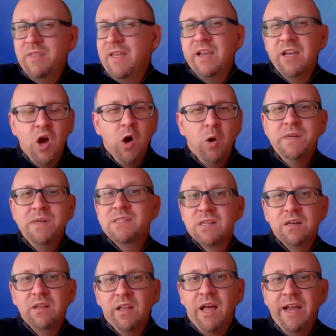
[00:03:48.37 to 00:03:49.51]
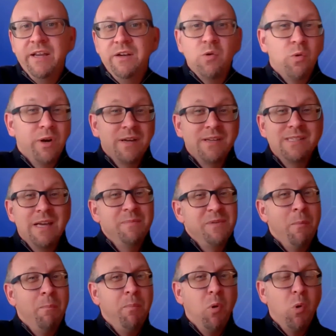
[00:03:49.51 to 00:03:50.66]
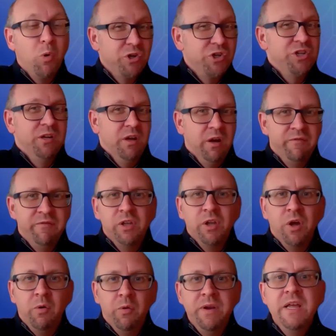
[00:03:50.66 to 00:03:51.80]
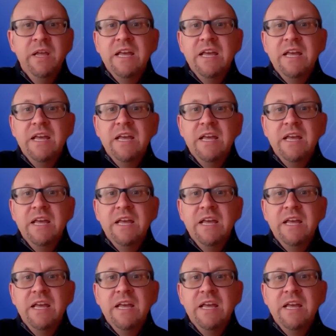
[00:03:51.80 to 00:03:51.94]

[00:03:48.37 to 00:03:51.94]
they can always decline or accept a portion of a loan